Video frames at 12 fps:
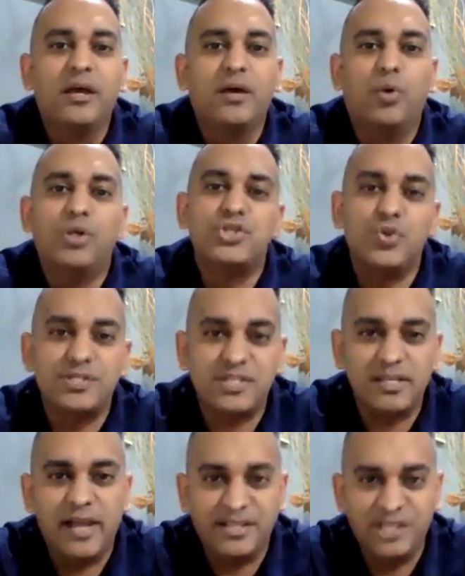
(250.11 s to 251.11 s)
once you're
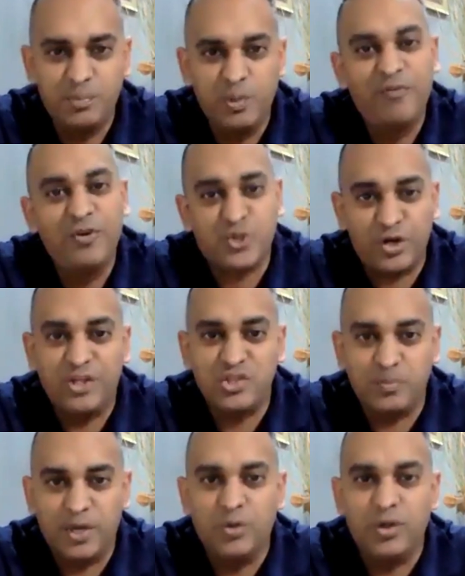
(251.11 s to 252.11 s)
selected for Trinidad and
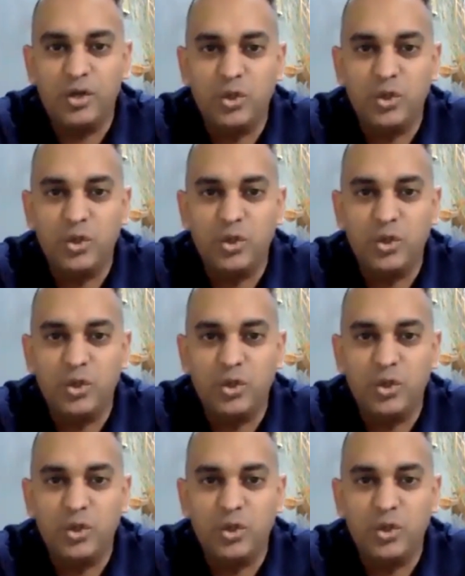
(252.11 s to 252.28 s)
Tobago,